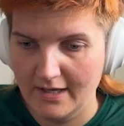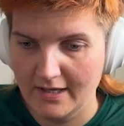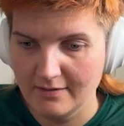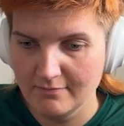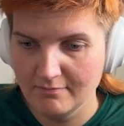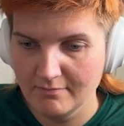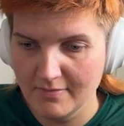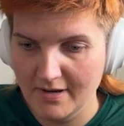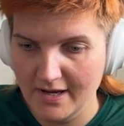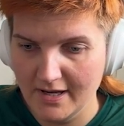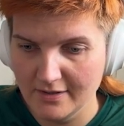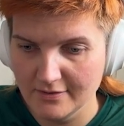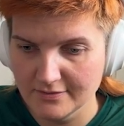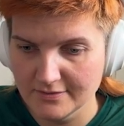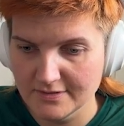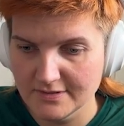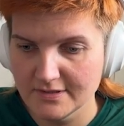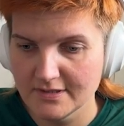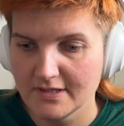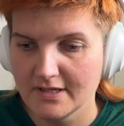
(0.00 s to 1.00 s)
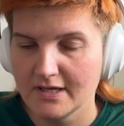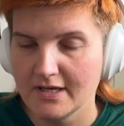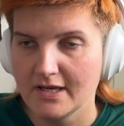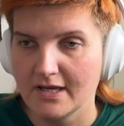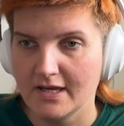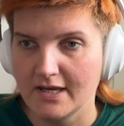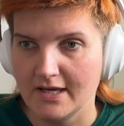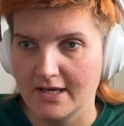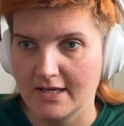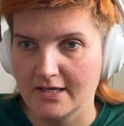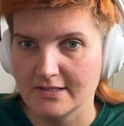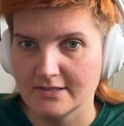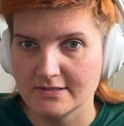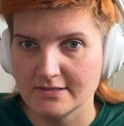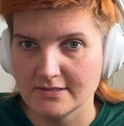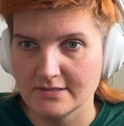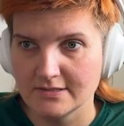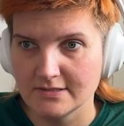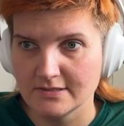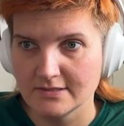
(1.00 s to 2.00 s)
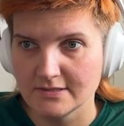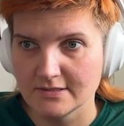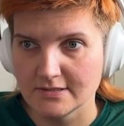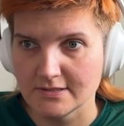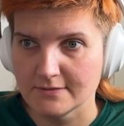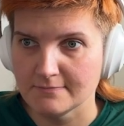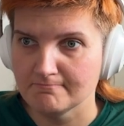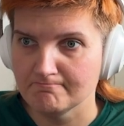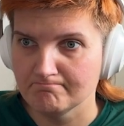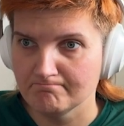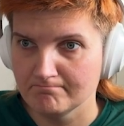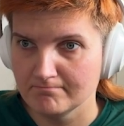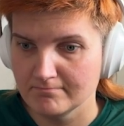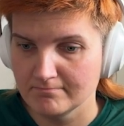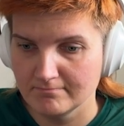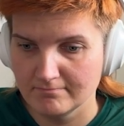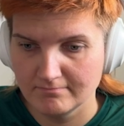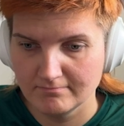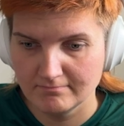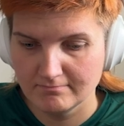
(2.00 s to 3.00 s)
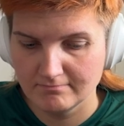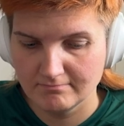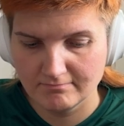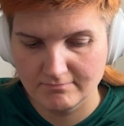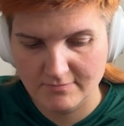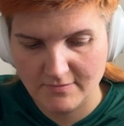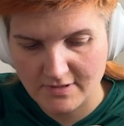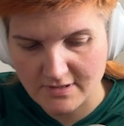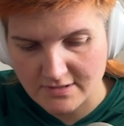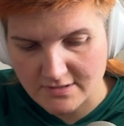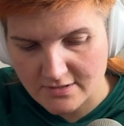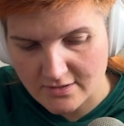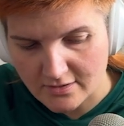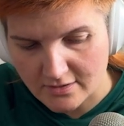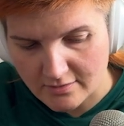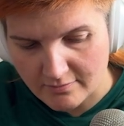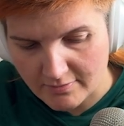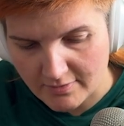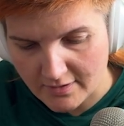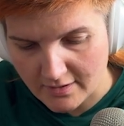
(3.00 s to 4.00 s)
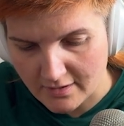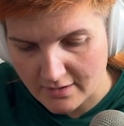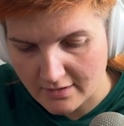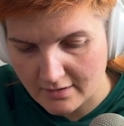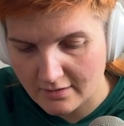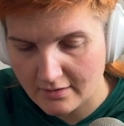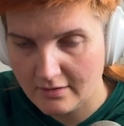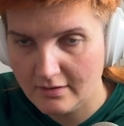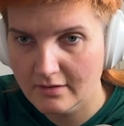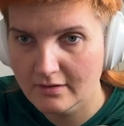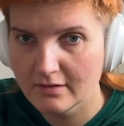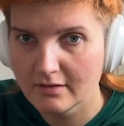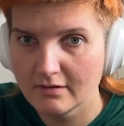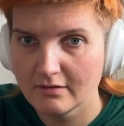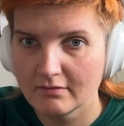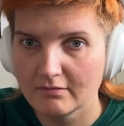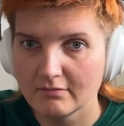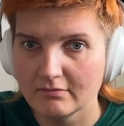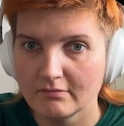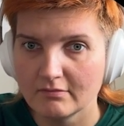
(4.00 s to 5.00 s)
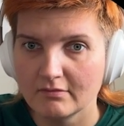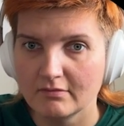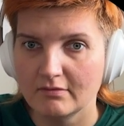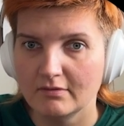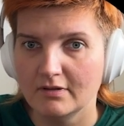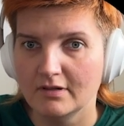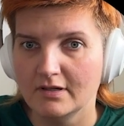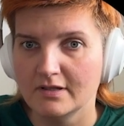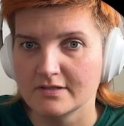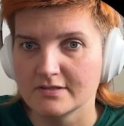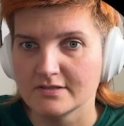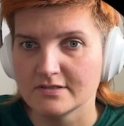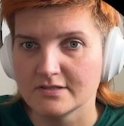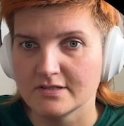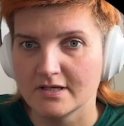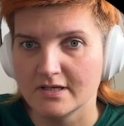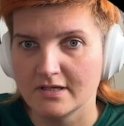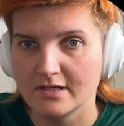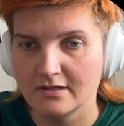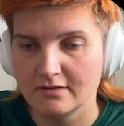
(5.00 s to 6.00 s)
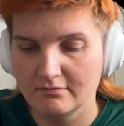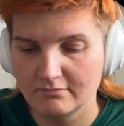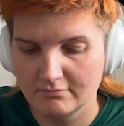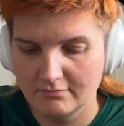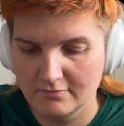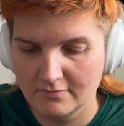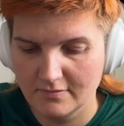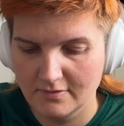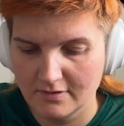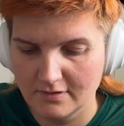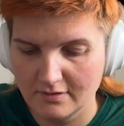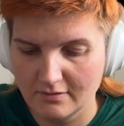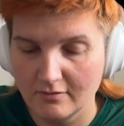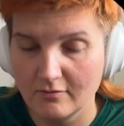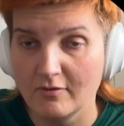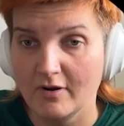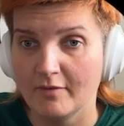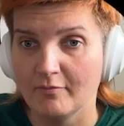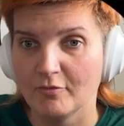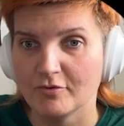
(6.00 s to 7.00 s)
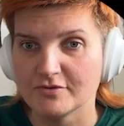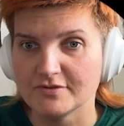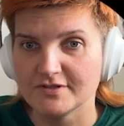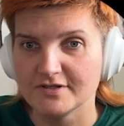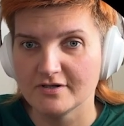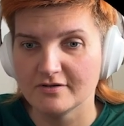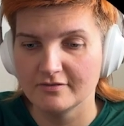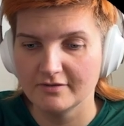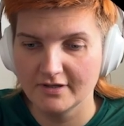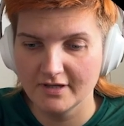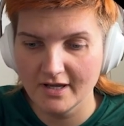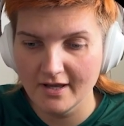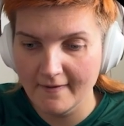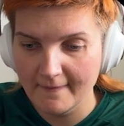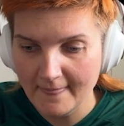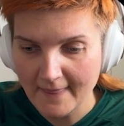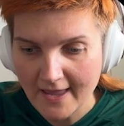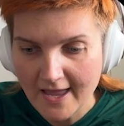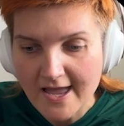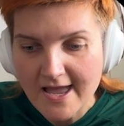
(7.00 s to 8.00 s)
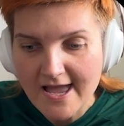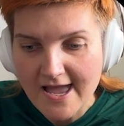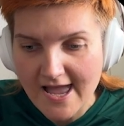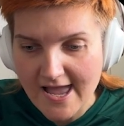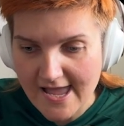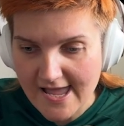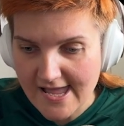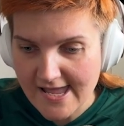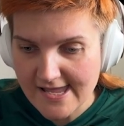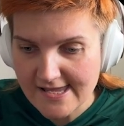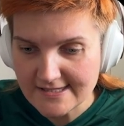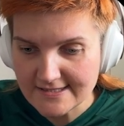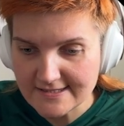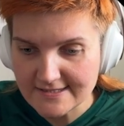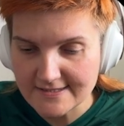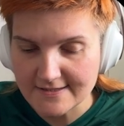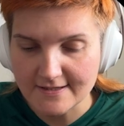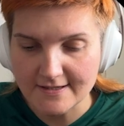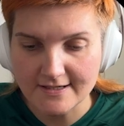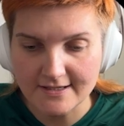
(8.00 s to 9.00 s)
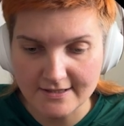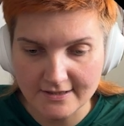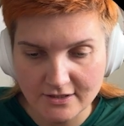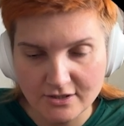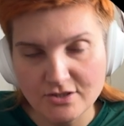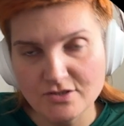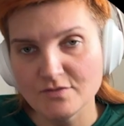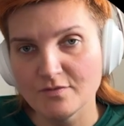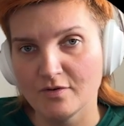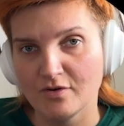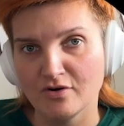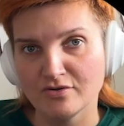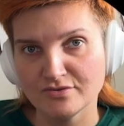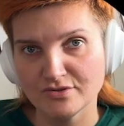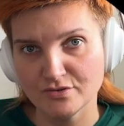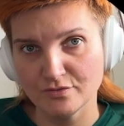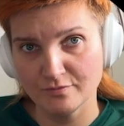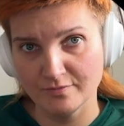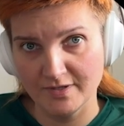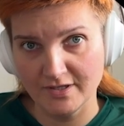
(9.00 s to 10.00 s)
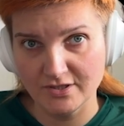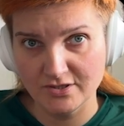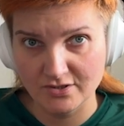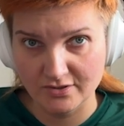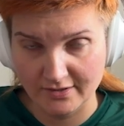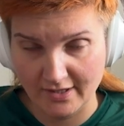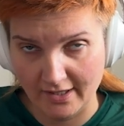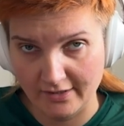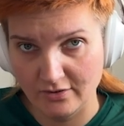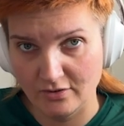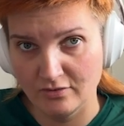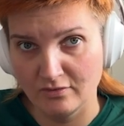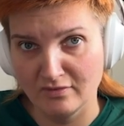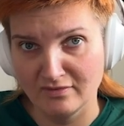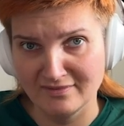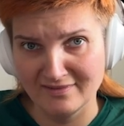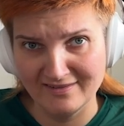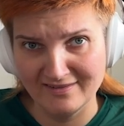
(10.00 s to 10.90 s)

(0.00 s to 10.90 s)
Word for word: amount and it's gonna be let's say one more zero here and uh, you need to also make sure that you